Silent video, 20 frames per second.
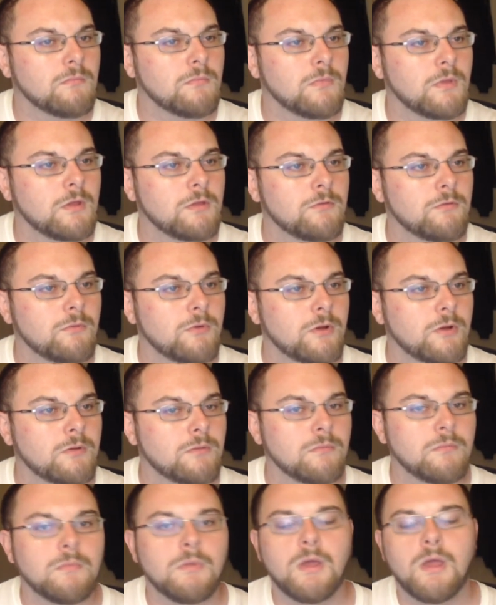That's weird.
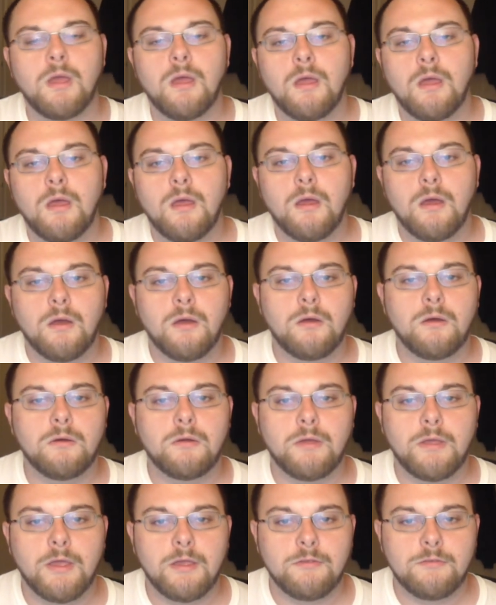
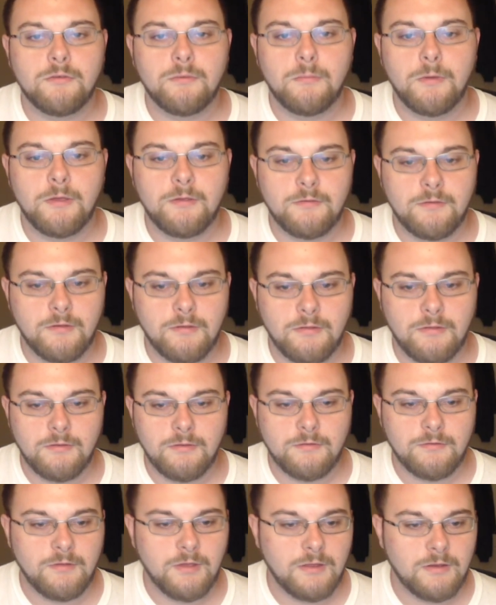Okay, so basically
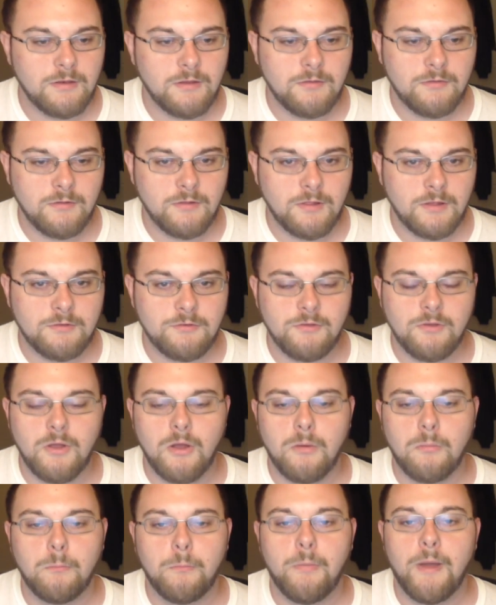site doesn't let you
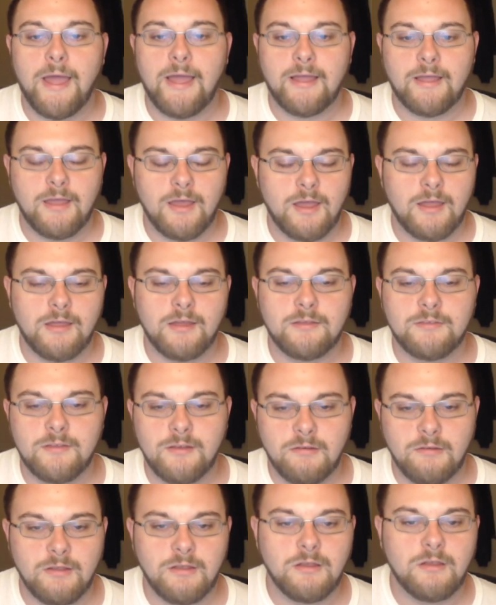go back. I
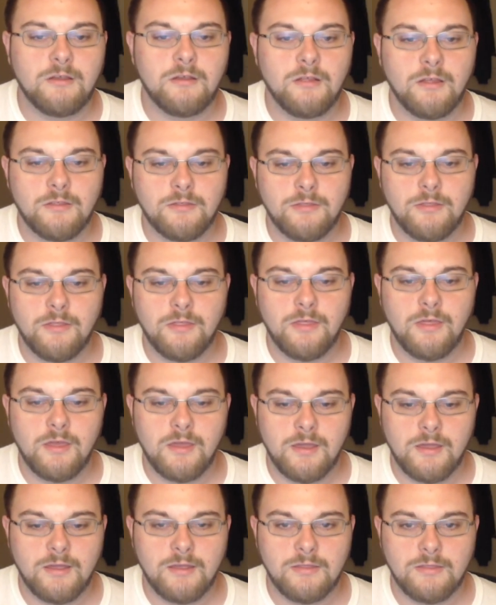accidentally clicked the
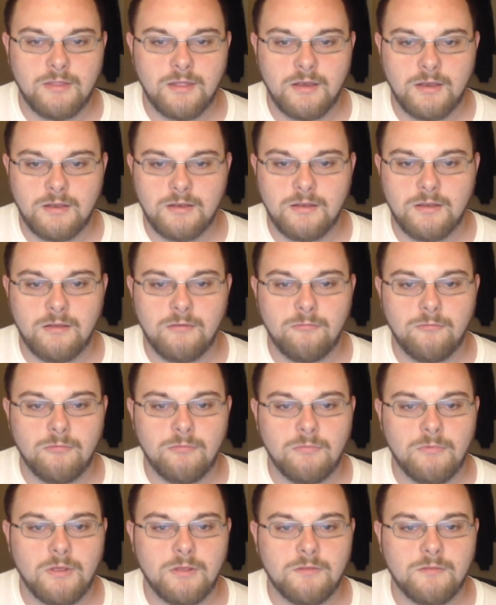thing and then
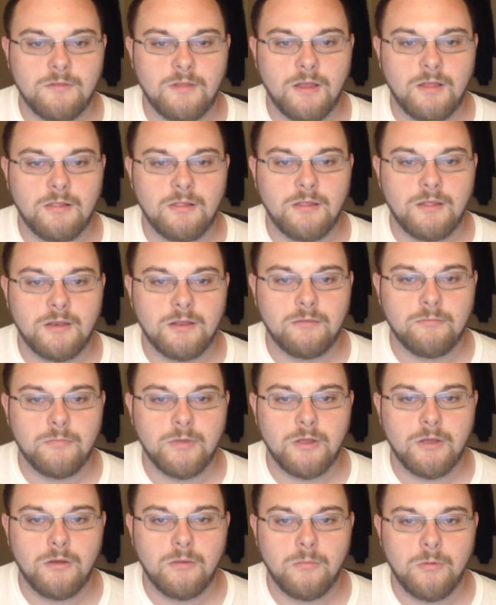it's not letting me
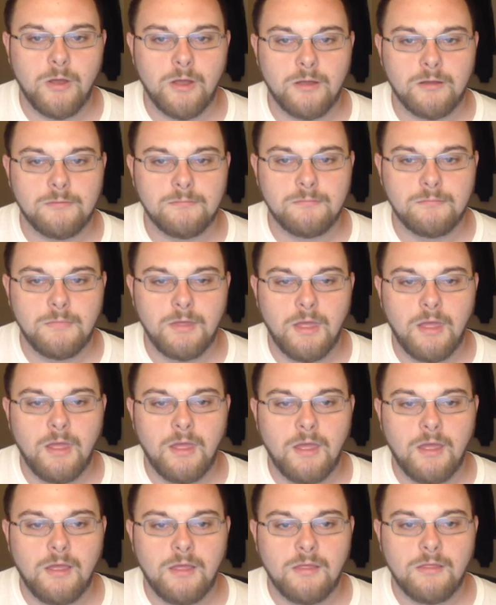go back.
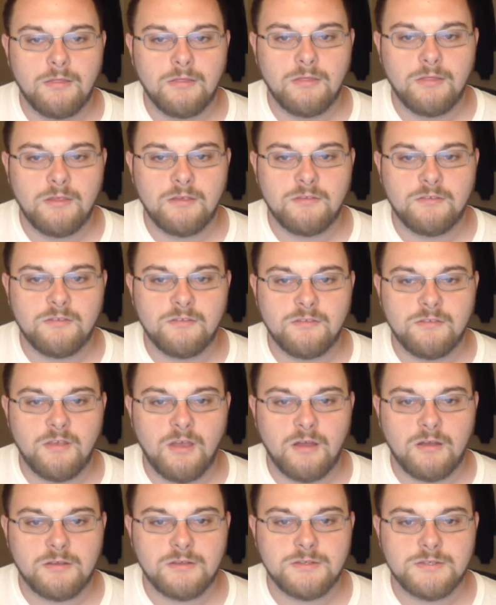This
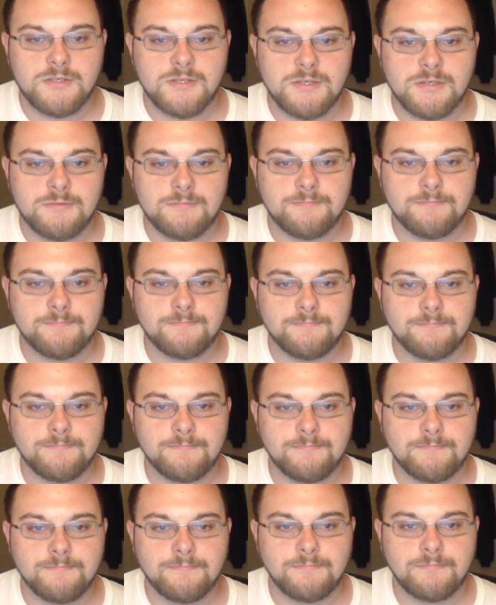sucks.
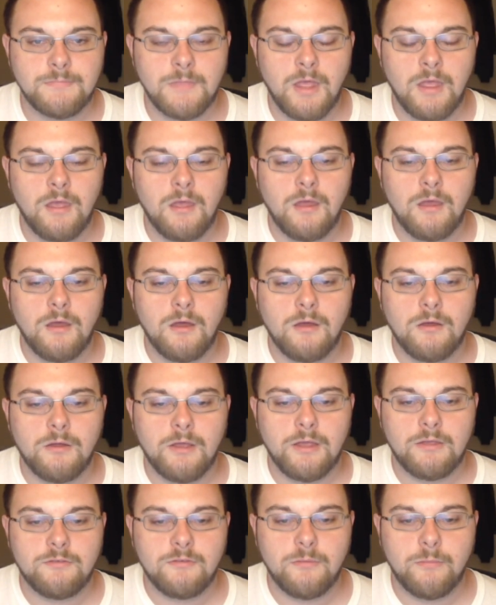
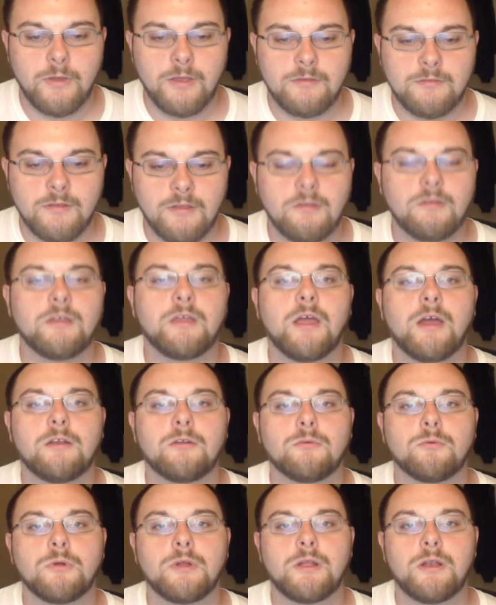Okay, so basically gotta
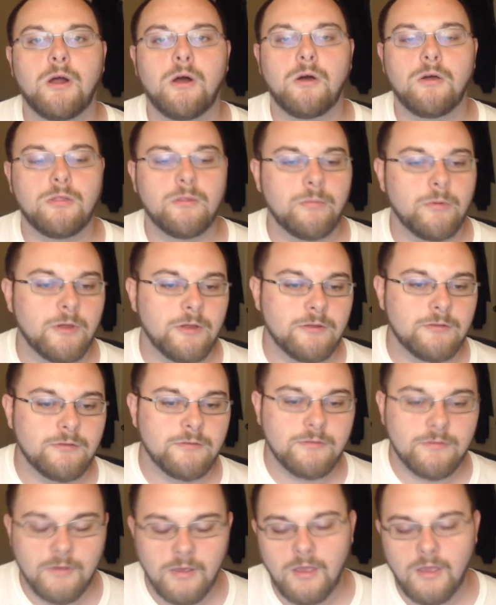read all the pages